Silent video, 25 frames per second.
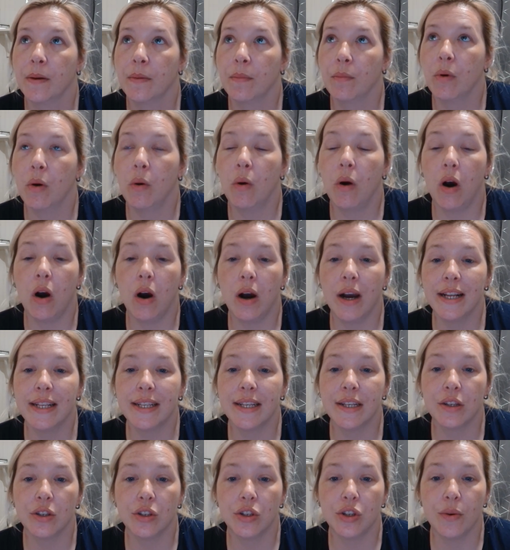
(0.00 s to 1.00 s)
Well, I
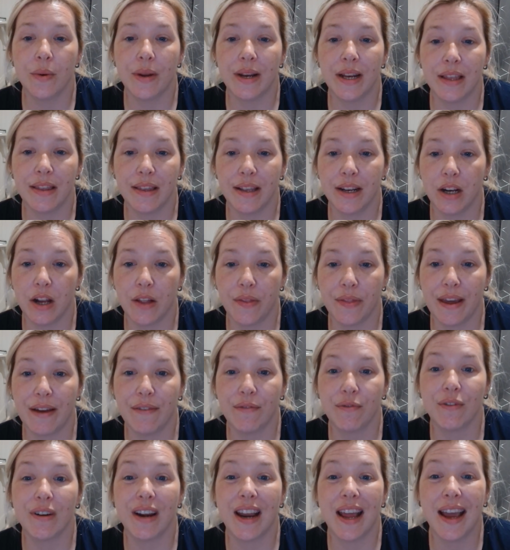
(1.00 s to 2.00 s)
didn't do anything like that
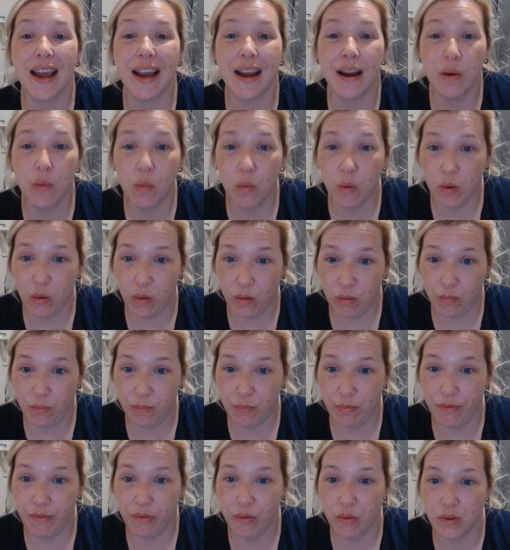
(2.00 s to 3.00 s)
for an hour
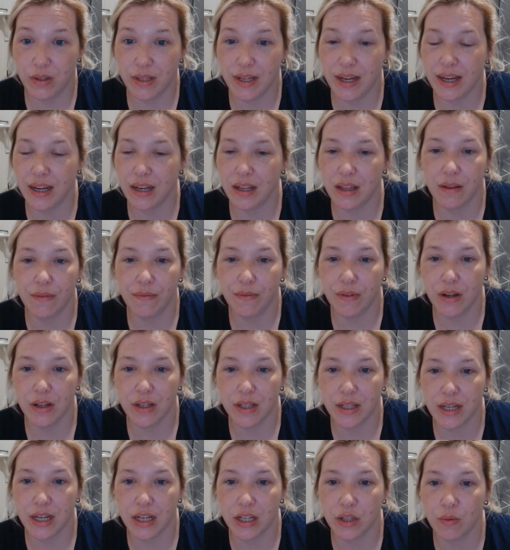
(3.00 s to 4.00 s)
before taking the
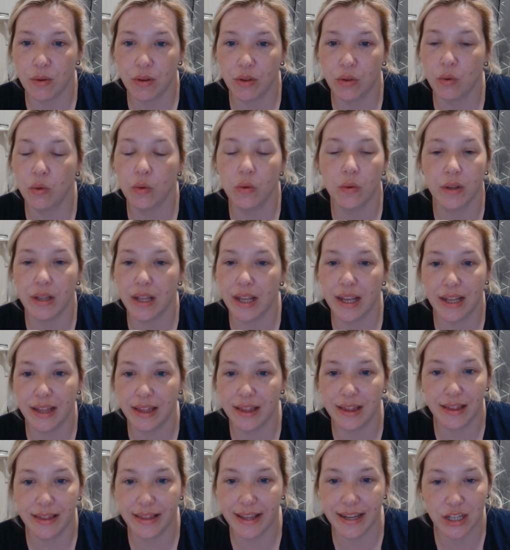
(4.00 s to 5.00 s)
first test. So I thought,
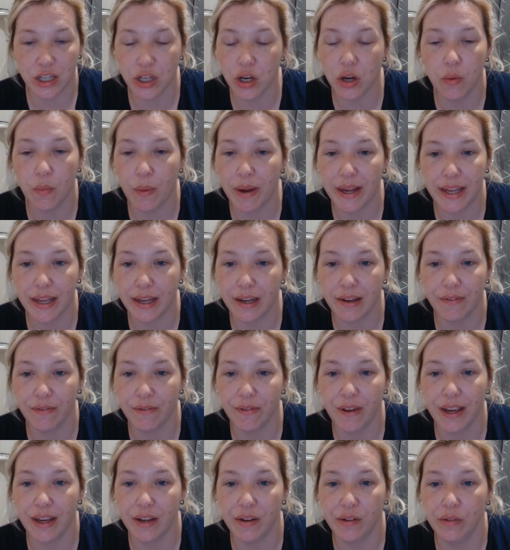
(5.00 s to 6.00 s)
there's no way it can
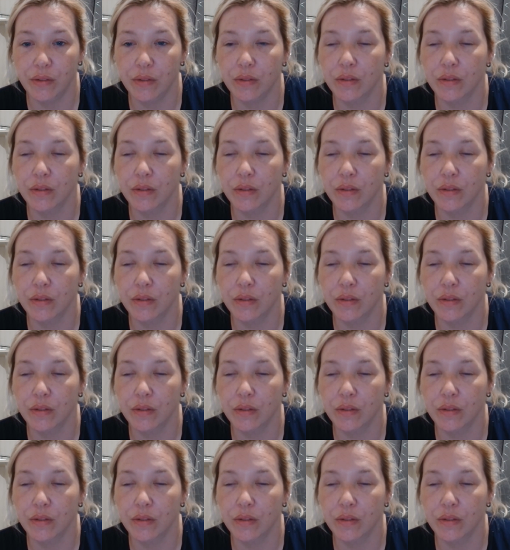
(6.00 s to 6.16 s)
fail,